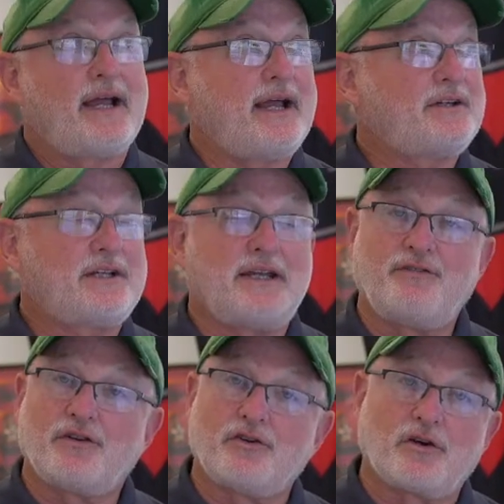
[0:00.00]
And to
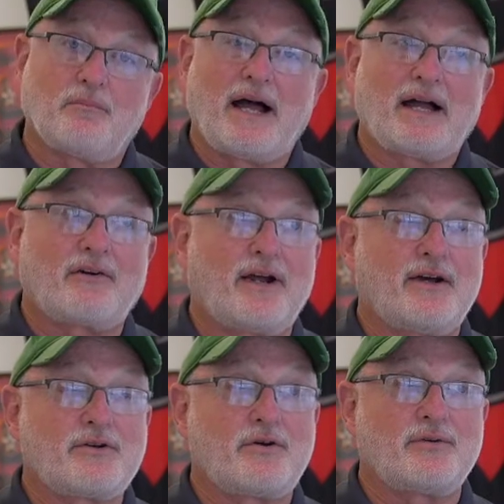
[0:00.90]
give you a little
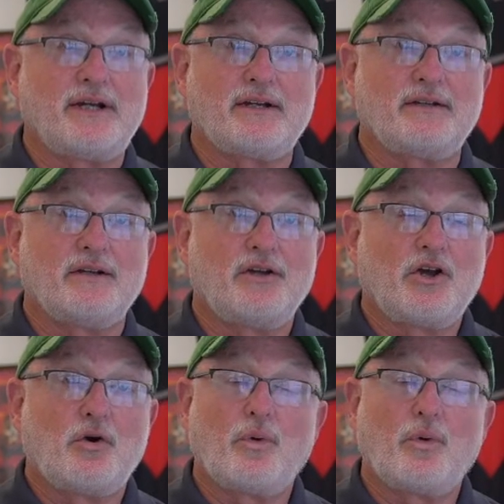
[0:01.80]
background on it,